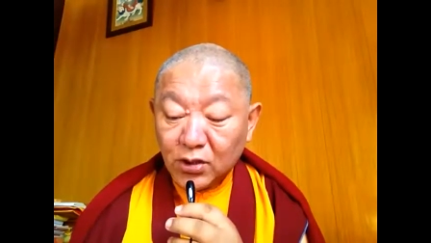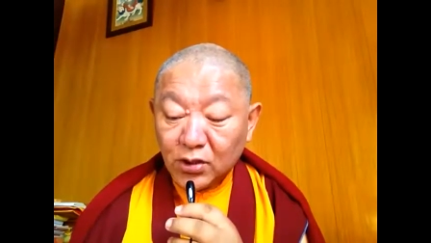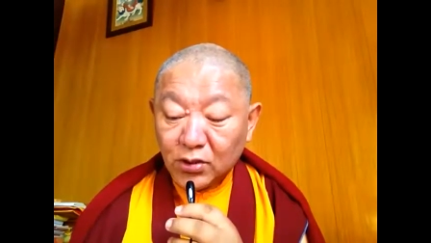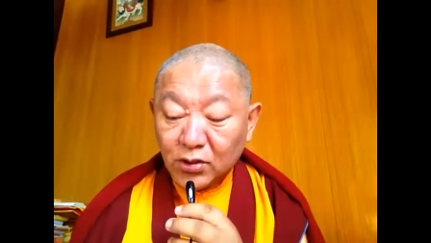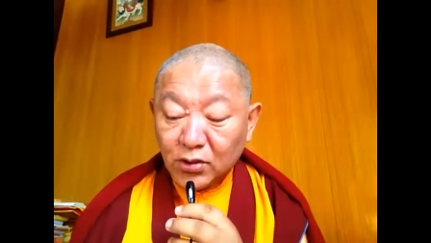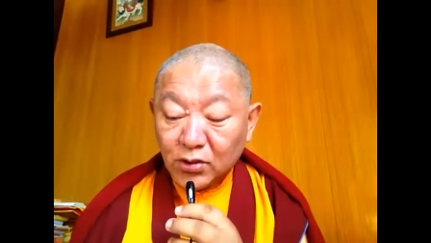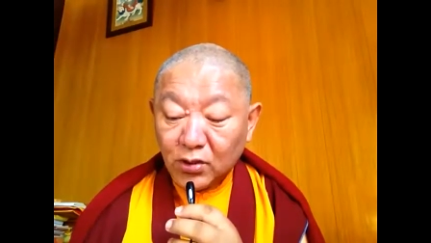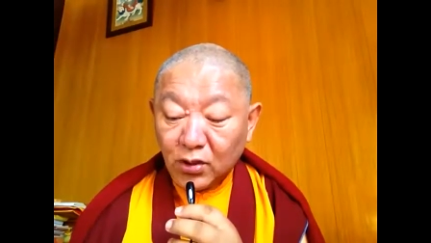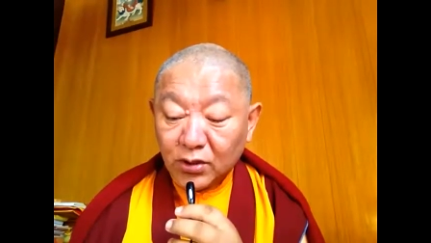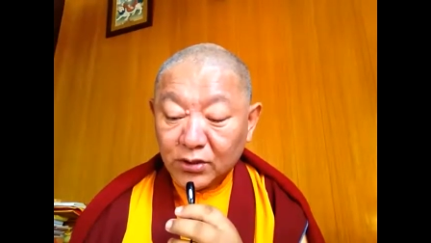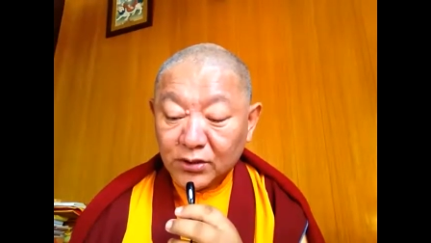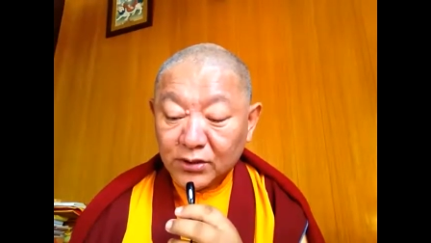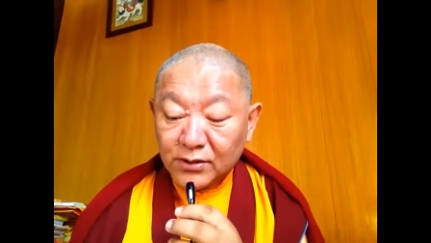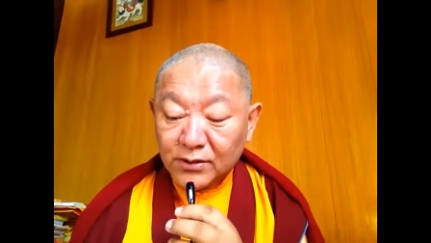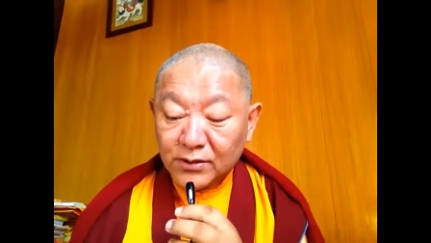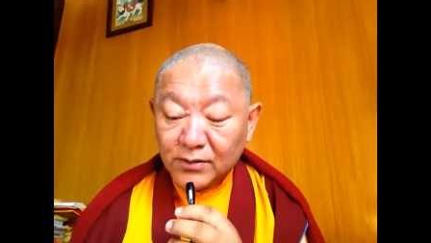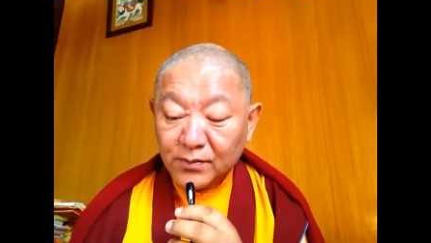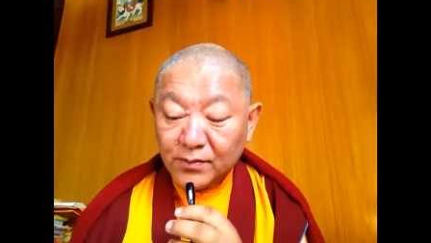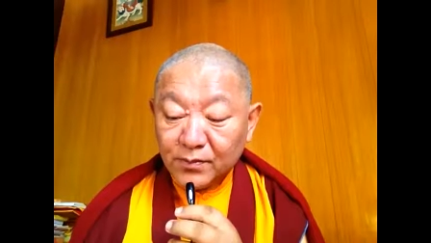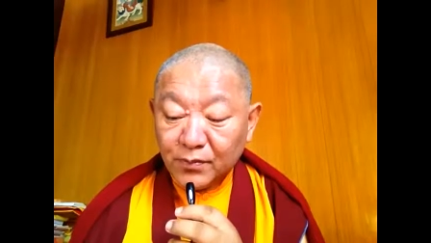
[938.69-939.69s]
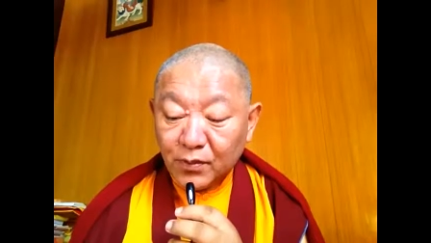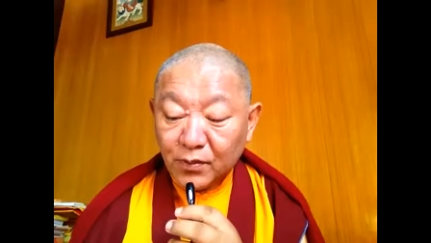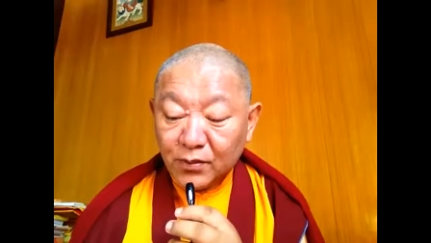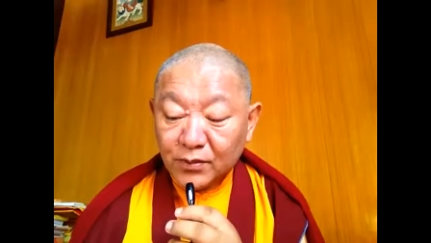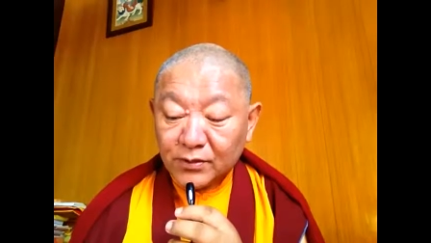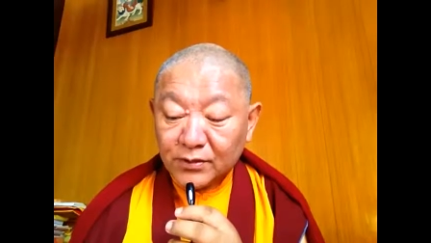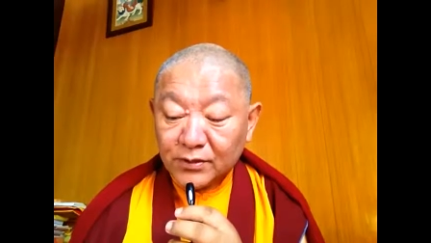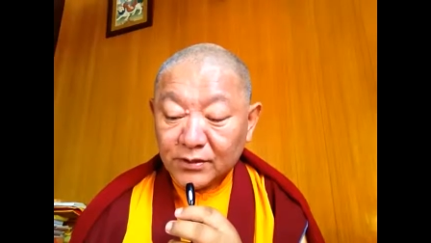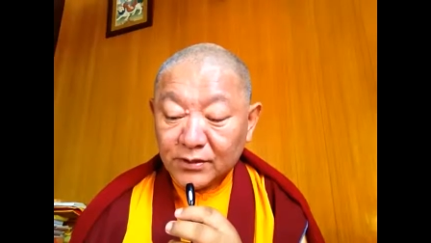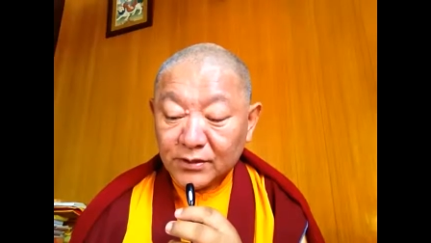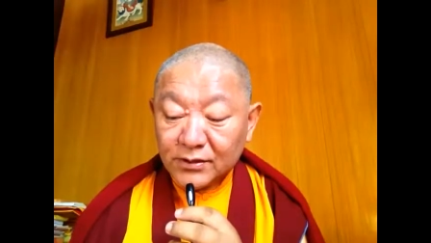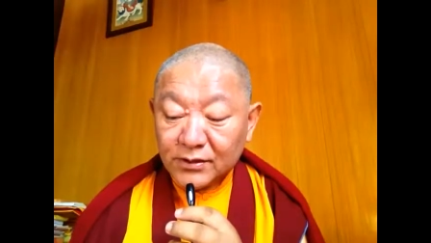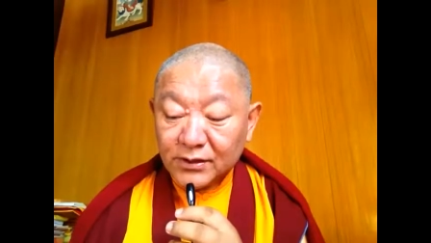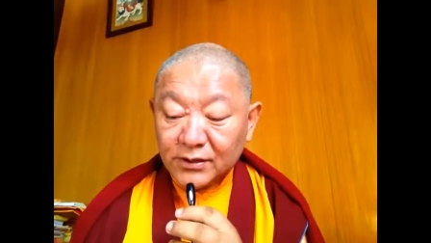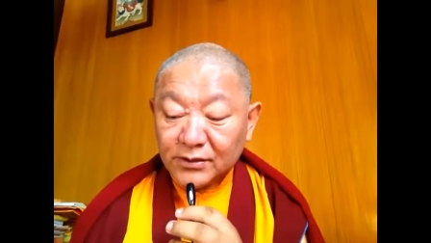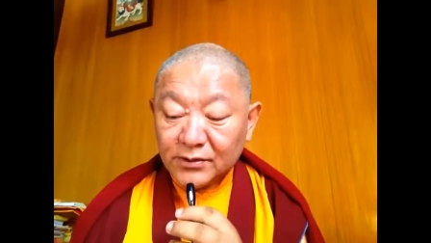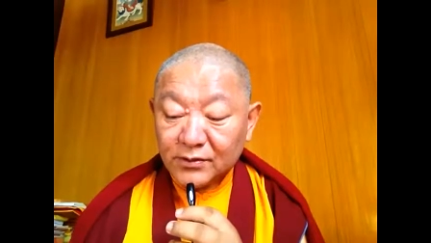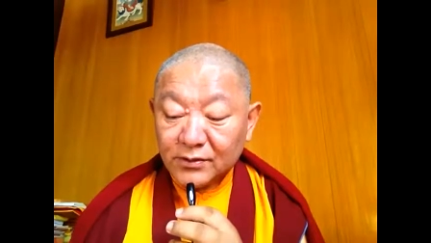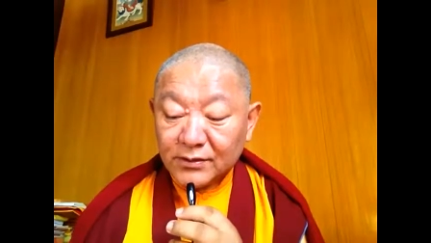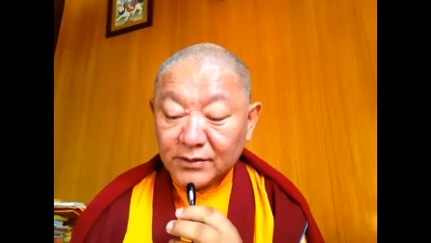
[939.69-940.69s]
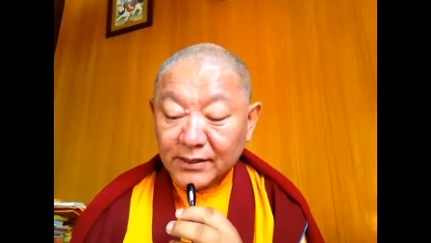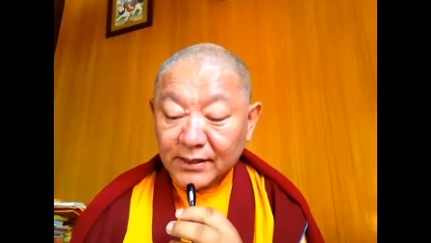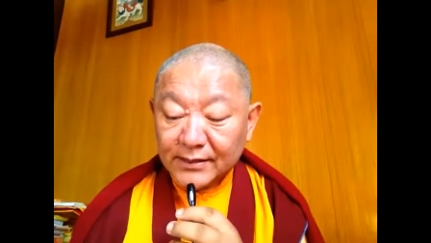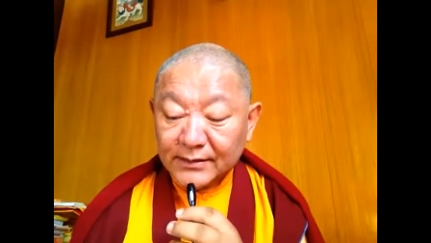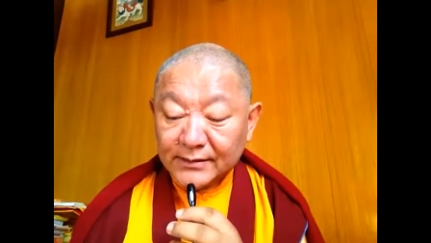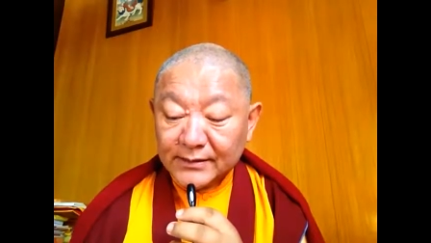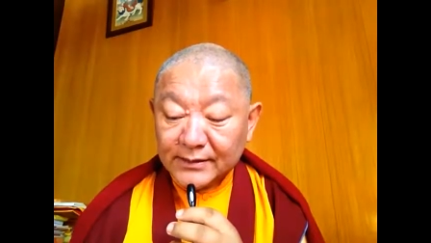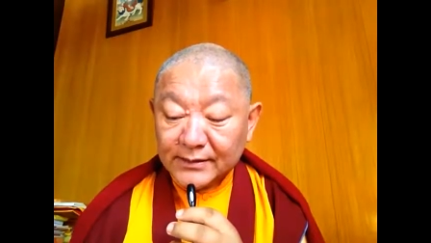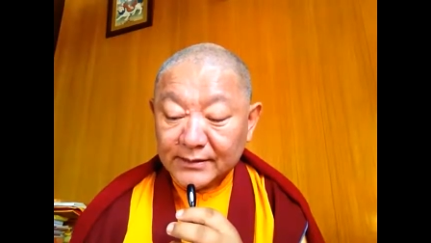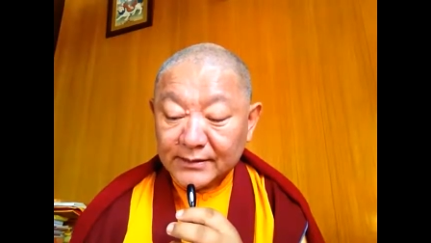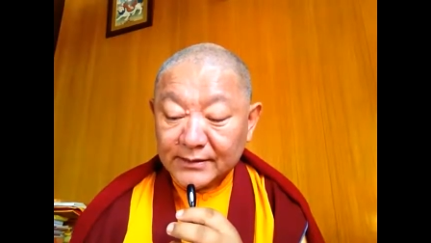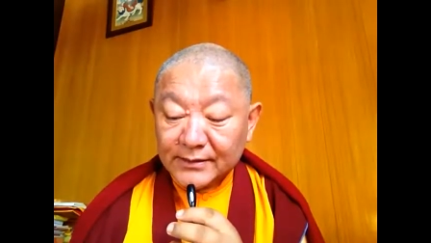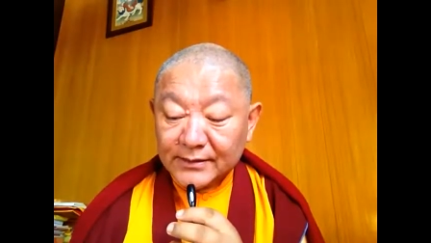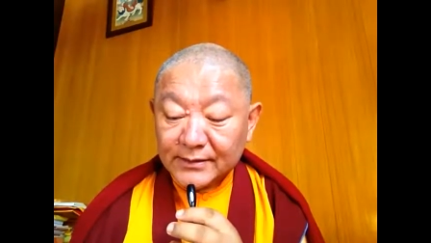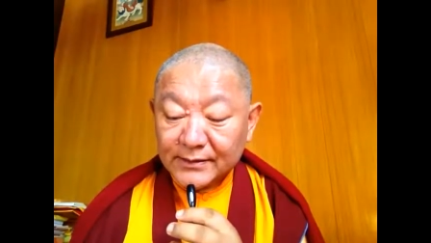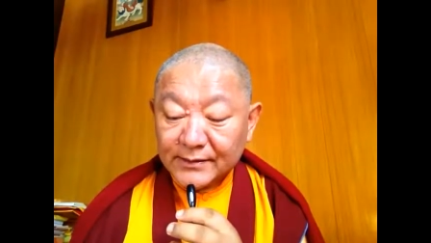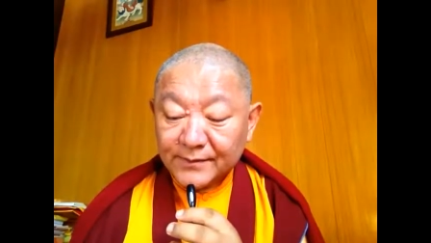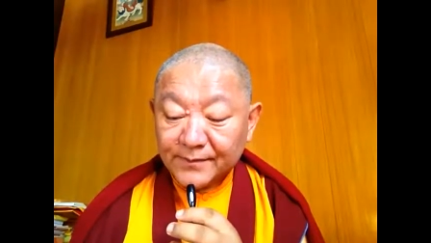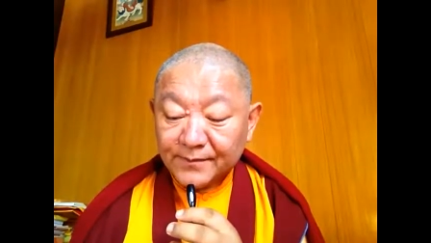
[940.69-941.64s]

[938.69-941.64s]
not born does not exist.